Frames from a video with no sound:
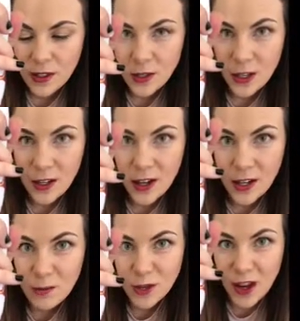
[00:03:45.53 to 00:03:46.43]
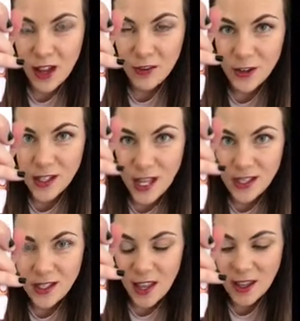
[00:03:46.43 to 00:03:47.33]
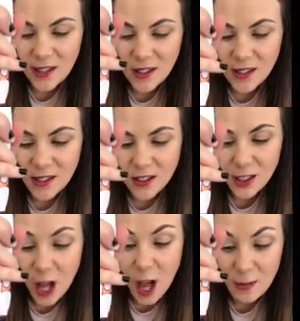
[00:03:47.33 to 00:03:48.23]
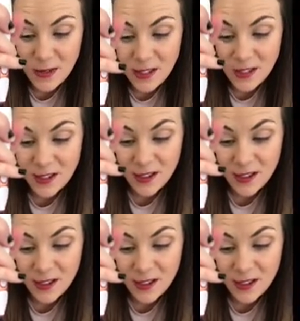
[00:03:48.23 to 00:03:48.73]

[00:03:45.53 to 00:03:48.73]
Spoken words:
So here I am drying for 10 seconds, tops.